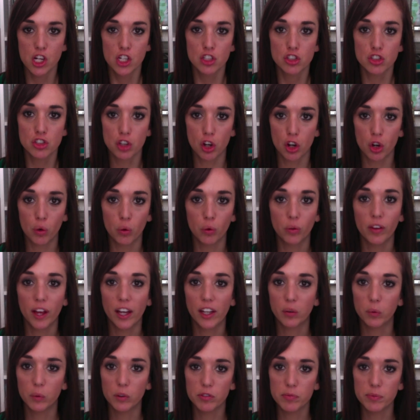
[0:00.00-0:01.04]
So
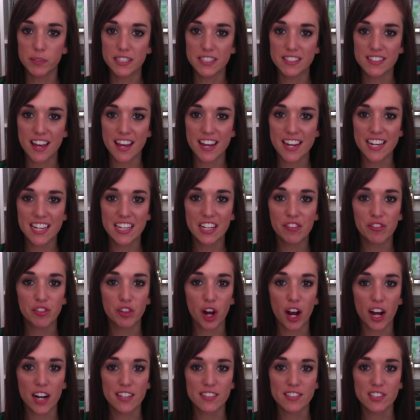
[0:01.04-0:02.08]
like we've been saying, if your
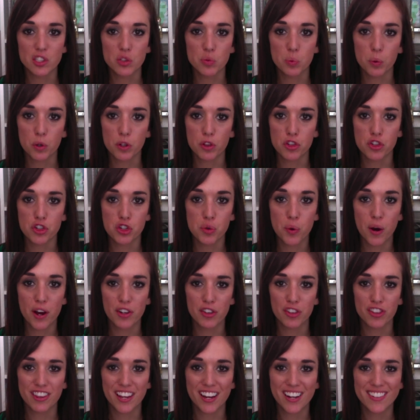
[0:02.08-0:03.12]
house is worth
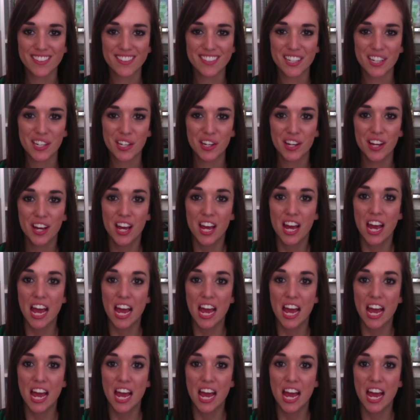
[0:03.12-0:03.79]
$200,000,